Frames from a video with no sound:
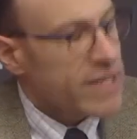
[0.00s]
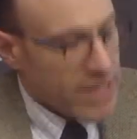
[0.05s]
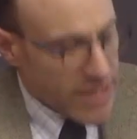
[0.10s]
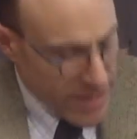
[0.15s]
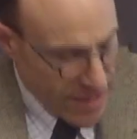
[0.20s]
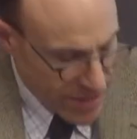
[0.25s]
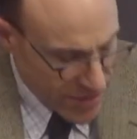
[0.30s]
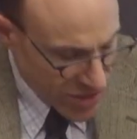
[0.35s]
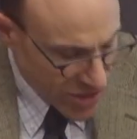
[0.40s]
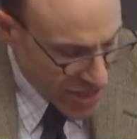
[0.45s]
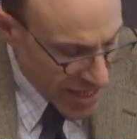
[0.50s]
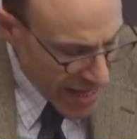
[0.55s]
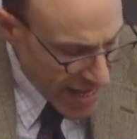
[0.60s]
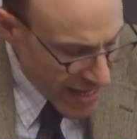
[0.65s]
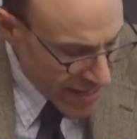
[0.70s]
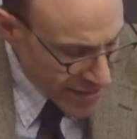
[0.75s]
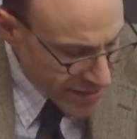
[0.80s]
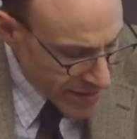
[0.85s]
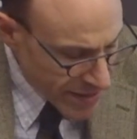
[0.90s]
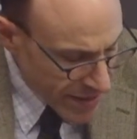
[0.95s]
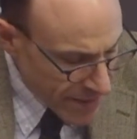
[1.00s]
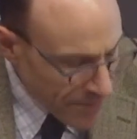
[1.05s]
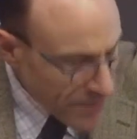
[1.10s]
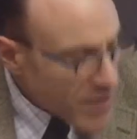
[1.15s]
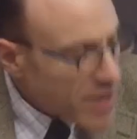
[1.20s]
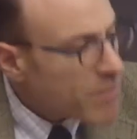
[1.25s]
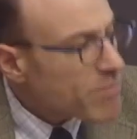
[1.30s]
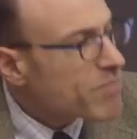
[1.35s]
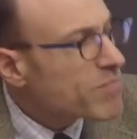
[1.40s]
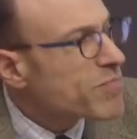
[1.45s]
uh, Chas
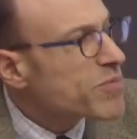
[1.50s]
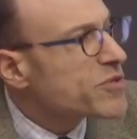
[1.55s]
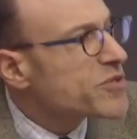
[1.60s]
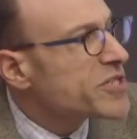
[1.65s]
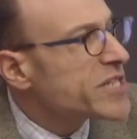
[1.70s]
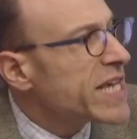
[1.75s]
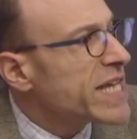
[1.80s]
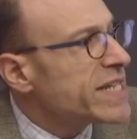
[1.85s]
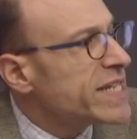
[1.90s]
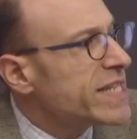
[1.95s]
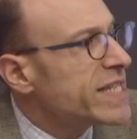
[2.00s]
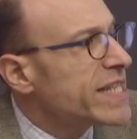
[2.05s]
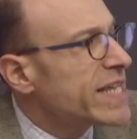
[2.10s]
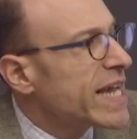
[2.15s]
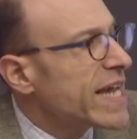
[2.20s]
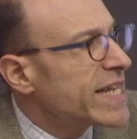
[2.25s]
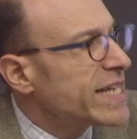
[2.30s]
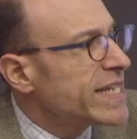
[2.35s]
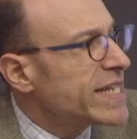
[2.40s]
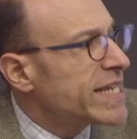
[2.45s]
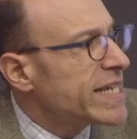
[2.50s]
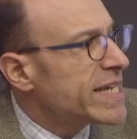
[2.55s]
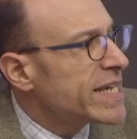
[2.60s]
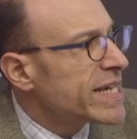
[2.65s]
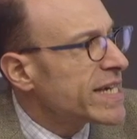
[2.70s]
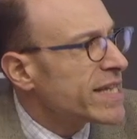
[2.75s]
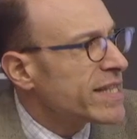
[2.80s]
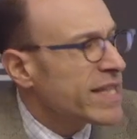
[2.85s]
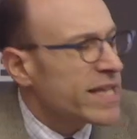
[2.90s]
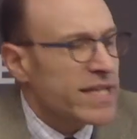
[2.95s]
presented the
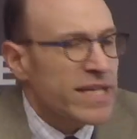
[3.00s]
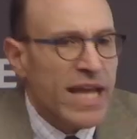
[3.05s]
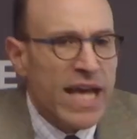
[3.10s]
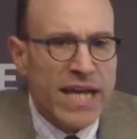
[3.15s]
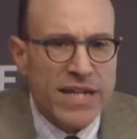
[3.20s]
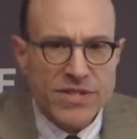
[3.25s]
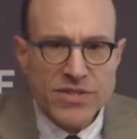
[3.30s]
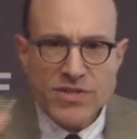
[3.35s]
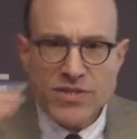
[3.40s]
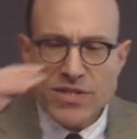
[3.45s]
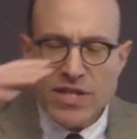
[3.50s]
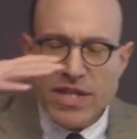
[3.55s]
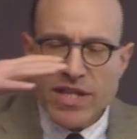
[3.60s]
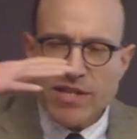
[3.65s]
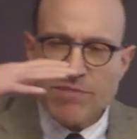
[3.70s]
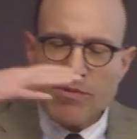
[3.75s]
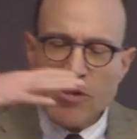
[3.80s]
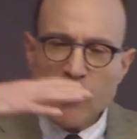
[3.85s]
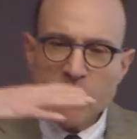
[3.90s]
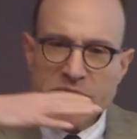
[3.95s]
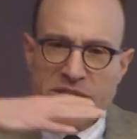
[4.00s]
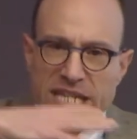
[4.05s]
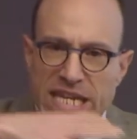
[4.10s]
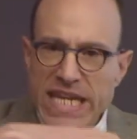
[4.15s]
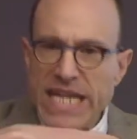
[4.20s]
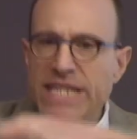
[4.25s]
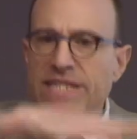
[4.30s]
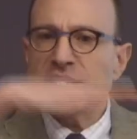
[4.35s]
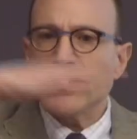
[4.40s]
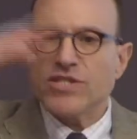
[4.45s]
idea that not that diplomacy
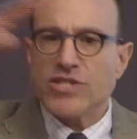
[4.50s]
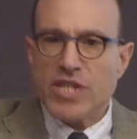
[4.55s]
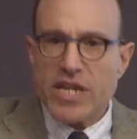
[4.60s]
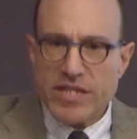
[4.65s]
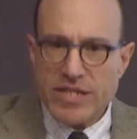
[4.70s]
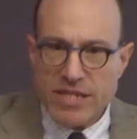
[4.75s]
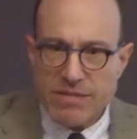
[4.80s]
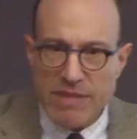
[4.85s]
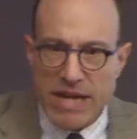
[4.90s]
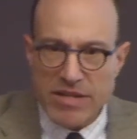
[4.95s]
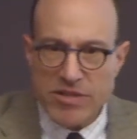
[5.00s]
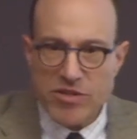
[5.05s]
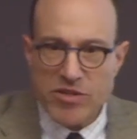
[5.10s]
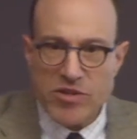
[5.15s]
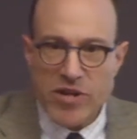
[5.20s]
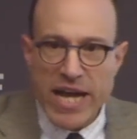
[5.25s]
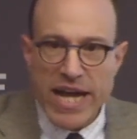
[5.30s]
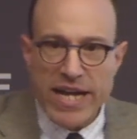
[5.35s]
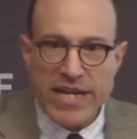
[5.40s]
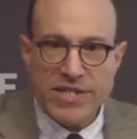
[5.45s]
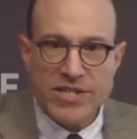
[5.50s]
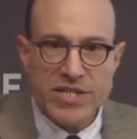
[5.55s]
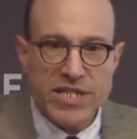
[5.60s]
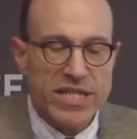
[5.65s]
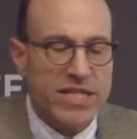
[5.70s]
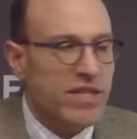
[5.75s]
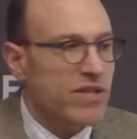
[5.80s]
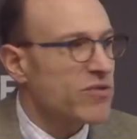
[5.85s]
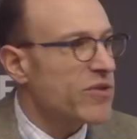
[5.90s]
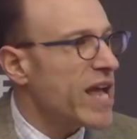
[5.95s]
isn't just about strategy
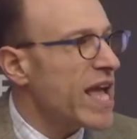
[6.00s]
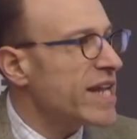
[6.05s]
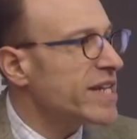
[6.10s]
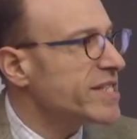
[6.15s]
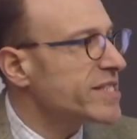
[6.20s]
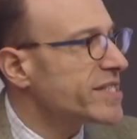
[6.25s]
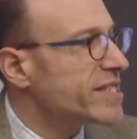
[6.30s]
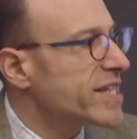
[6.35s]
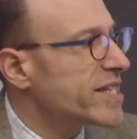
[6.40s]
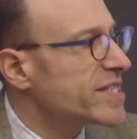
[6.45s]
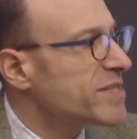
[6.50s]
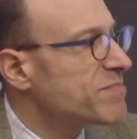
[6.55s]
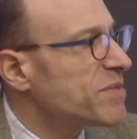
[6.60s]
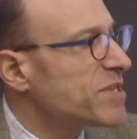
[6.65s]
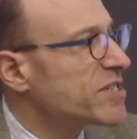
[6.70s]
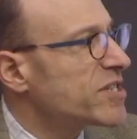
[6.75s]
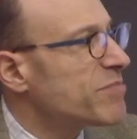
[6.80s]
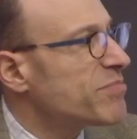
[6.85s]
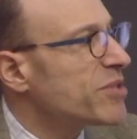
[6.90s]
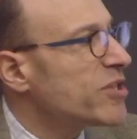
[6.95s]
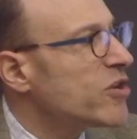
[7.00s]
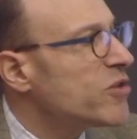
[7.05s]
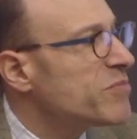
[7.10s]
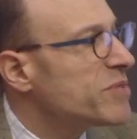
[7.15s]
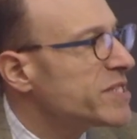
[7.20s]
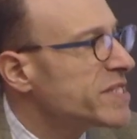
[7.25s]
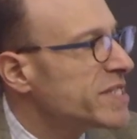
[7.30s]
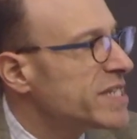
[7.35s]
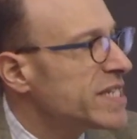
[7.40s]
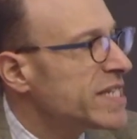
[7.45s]
in the grandest sense, but
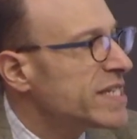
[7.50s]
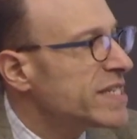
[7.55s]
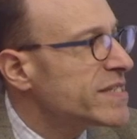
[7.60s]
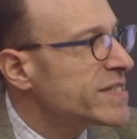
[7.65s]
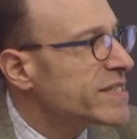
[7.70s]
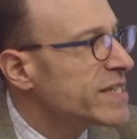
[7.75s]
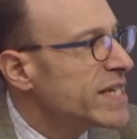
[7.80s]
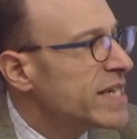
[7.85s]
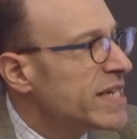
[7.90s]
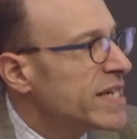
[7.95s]
diplomacy is